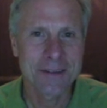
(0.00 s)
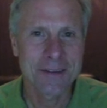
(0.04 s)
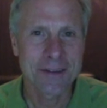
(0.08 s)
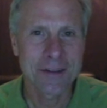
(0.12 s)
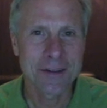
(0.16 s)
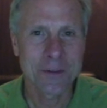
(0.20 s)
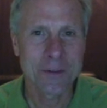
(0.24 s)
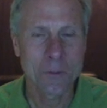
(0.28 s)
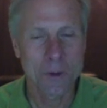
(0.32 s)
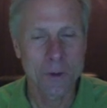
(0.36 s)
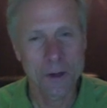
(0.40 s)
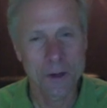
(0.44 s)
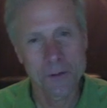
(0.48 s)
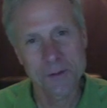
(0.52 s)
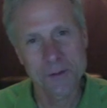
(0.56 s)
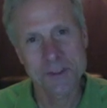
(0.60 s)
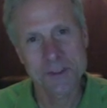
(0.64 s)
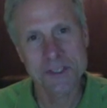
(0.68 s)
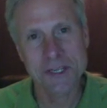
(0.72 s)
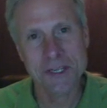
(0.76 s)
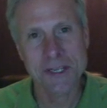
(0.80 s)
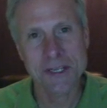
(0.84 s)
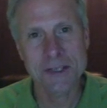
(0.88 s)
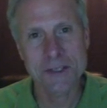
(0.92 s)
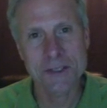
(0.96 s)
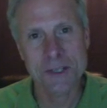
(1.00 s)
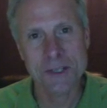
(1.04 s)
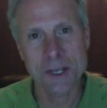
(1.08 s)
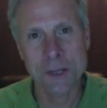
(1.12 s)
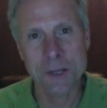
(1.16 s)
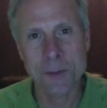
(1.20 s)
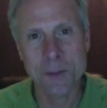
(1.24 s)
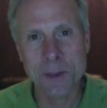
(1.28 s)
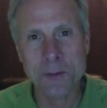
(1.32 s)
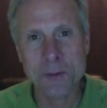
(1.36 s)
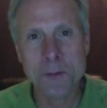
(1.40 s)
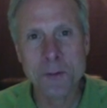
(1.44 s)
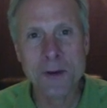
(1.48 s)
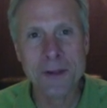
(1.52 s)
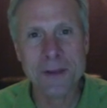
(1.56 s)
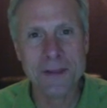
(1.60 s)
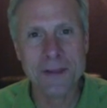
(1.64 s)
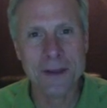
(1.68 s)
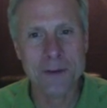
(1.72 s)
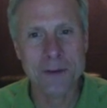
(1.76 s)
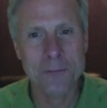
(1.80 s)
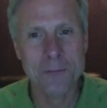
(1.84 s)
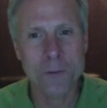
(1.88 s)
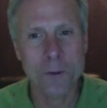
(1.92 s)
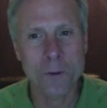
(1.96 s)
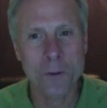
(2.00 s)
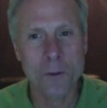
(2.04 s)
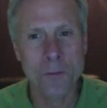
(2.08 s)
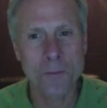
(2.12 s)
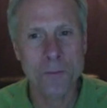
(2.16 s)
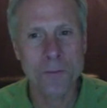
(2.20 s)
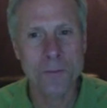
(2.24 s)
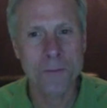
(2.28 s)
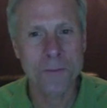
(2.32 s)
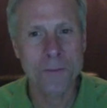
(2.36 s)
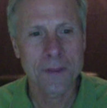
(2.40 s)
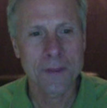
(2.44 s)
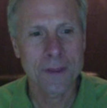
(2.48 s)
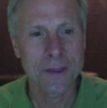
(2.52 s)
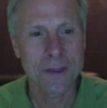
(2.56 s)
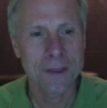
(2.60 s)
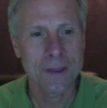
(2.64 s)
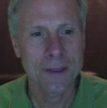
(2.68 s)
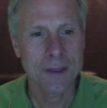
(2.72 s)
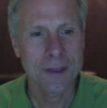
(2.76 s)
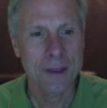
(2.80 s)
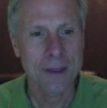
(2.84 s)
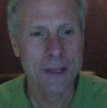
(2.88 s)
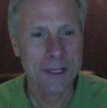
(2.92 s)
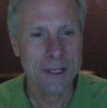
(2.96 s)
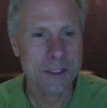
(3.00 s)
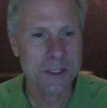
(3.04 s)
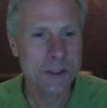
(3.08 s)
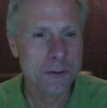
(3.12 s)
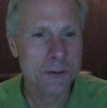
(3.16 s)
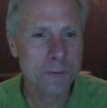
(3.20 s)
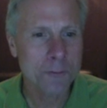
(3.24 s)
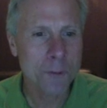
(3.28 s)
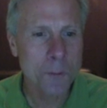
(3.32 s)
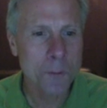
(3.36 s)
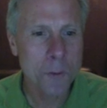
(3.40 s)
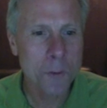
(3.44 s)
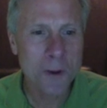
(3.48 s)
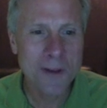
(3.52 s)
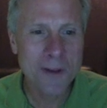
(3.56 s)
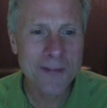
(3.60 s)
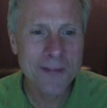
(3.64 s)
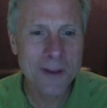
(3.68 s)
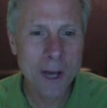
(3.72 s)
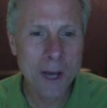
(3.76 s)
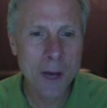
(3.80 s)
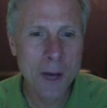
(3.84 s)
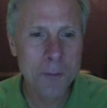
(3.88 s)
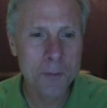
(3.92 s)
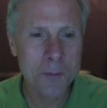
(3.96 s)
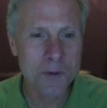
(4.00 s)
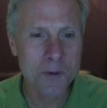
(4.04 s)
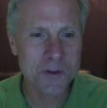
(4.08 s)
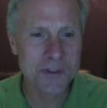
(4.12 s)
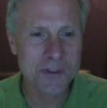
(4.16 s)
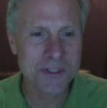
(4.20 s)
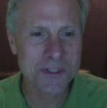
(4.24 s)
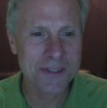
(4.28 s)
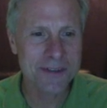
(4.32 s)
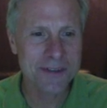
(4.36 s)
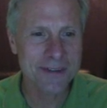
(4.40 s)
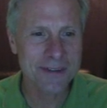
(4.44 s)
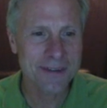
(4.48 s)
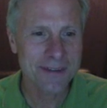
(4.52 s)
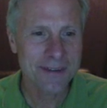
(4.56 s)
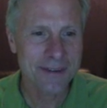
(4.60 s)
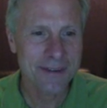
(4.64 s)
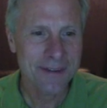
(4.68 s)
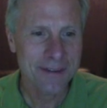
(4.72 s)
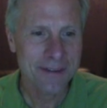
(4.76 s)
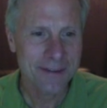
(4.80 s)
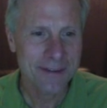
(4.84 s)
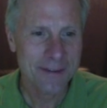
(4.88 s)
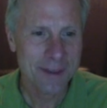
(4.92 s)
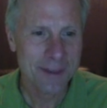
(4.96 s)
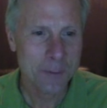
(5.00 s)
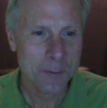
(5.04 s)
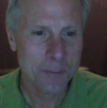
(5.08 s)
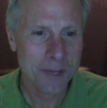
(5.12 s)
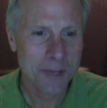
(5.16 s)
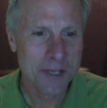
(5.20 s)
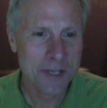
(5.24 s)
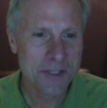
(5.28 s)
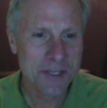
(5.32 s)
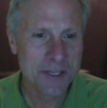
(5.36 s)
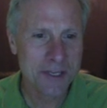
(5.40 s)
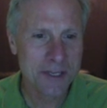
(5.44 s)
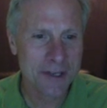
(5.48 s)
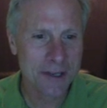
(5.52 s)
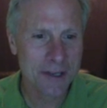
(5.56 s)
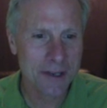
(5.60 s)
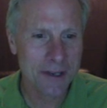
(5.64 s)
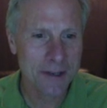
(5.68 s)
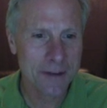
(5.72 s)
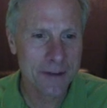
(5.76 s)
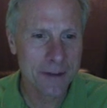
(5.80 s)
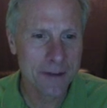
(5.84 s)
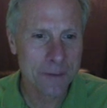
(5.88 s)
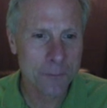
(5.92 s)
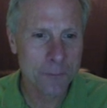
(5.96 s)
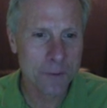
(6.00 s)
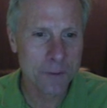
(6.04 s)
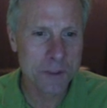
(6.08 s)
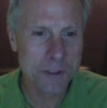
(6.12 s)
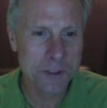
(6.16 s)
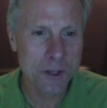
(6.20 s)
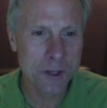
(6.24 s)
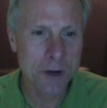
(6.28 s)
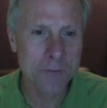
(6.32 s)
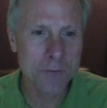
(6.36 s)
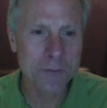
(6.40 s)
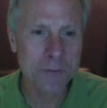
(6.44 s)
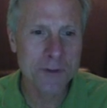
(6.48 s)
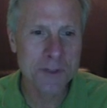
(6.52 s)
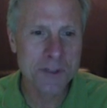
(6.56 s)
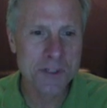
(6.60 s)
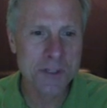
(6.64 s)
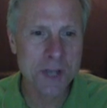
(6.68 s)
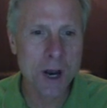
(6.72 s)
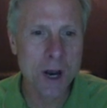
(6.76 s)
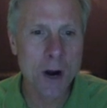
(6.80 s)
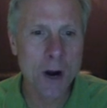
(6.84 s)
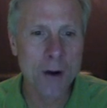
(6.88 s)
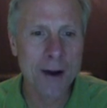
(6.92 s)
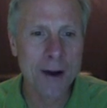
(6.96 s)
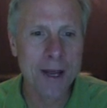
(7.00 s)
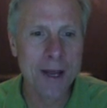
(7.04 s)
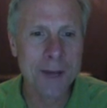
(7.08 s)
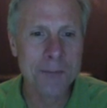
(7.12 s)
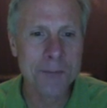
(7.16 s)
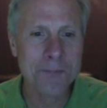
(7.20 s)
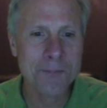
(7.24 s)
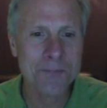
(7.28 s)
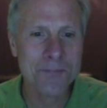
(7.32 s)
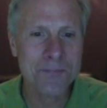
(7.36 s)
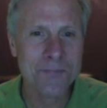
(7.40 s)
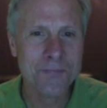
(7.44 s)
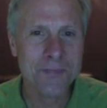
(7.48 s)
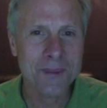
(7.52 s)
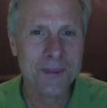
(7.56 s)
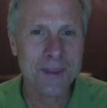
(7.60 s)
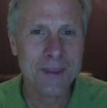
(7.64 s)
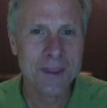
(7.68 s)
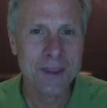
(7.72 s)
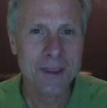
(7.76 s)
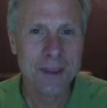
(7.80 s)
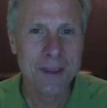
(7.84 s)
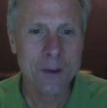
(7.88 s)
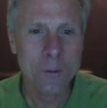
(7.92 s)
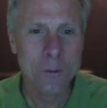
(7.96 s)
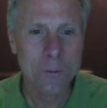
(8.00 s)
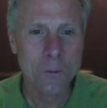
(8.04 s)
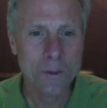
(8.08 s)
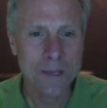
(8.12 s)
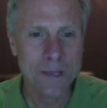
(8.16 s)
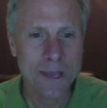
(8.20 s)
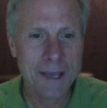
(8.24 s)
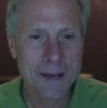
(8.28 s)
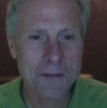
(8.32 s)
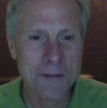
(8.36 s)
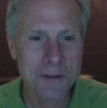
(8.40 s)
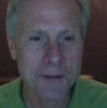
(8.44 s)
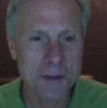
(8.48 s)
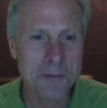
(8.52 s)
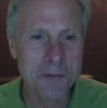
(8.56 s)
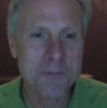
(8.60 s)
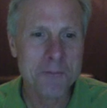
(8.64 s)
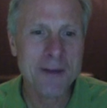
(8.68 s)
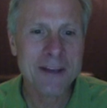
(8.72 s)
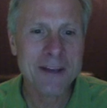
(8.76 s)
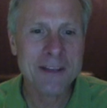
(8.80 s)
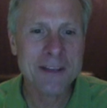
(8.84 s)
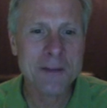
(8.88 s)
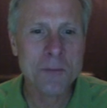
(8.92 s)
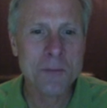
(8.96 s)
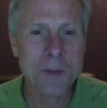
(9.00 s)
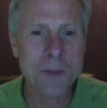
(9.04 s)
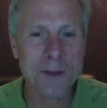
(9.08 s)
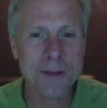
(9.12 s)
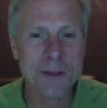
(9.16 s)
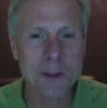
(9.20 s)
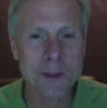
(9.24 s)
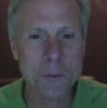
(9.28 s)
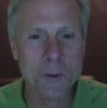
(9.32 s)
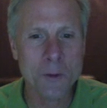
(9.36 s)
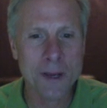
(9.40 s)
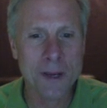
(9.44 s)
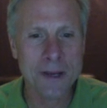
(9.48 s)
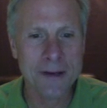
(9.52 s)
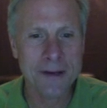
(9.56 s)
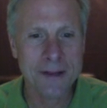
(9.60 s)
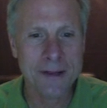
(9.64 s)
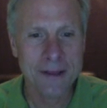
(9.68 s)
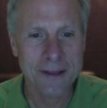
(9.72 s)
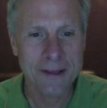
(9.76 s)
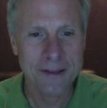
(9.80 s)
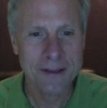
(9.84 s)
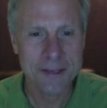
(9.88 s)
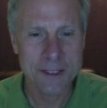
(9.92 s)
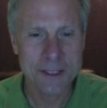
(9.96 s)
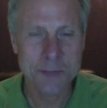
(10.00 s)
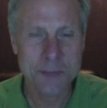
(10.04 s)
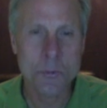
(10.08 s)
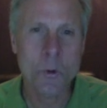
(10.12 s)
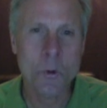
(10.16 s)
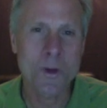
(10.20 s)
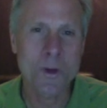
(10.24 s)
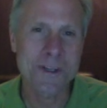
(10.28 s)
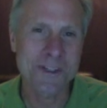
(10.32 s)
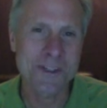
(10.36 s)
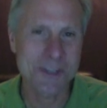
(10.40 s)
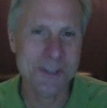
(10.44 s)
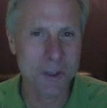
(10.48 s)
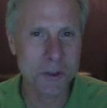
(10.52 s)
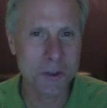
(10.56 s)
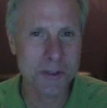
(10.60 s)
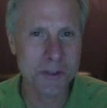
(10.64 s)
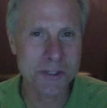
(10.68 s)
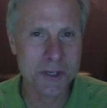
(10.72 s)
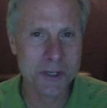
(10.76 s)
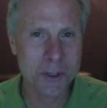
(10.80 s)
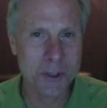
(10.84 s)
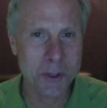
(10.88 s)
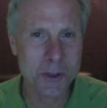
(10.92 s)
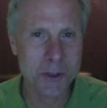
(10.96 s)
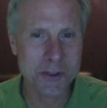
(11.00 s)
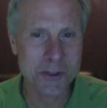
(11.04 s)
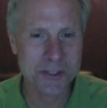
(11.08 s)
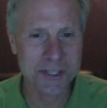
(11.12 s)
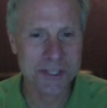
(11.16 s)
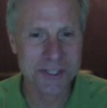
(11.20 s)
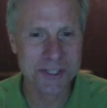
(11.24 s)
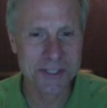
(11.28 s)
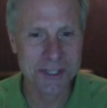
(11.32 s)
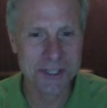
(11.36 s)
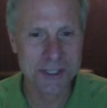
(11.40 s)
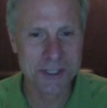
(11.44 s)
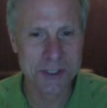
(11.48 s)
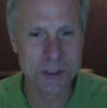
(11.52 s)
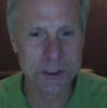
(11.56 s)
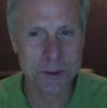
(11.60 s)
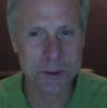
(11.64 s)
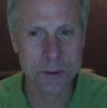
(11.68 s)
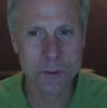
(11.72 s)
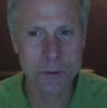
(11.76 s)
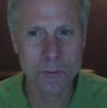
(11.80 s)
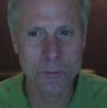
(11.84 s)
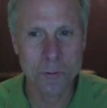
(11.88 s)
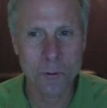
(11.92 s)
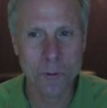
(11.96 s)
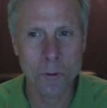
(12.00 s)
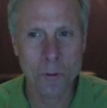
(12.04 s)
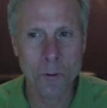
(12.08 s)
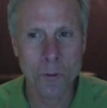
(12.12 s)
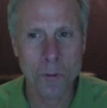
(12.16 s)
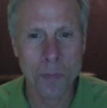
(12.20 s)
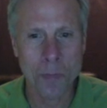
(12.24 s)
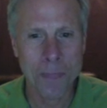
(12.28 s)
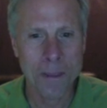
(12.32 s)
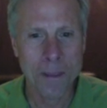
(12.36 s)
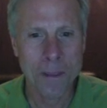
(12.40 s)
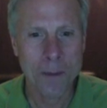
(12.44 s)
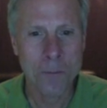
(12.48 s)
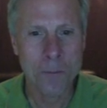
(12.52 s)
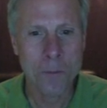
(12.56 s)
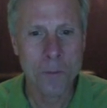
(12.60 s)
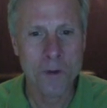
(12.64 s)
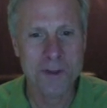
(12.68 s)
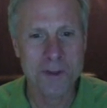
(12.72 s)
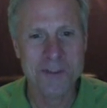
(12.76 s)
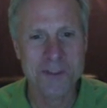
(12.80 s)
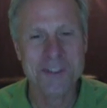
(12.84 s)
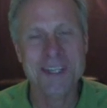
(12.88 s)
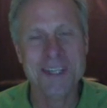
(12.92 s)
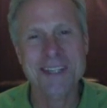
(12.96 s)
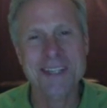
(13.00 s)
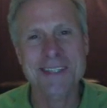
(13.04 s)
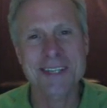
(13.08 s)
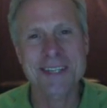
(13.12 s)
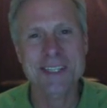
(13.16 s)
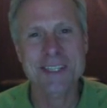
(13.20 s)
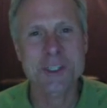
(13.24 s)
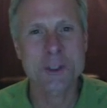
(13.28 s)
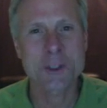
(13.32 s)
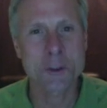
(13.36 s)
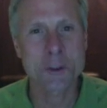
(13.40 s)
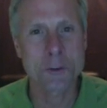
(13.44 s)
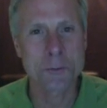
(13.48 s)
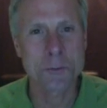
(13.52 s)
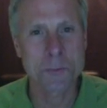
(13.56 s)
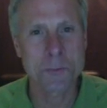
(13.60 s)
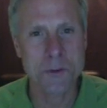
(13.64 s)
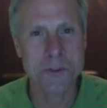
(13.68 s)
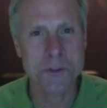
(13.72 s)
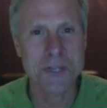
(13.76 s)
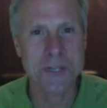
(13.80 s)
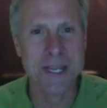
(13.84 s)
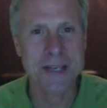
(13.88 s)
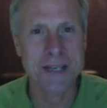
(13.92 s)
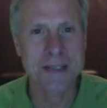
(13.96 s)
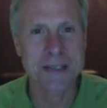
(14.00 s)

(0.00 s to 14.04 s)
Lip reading: Well, the T is going to be 3, therefore. And so if we put in the numbers, then basically, if we solve for this RM, we get the effective monthly rate is 0.00662, or 0.662%.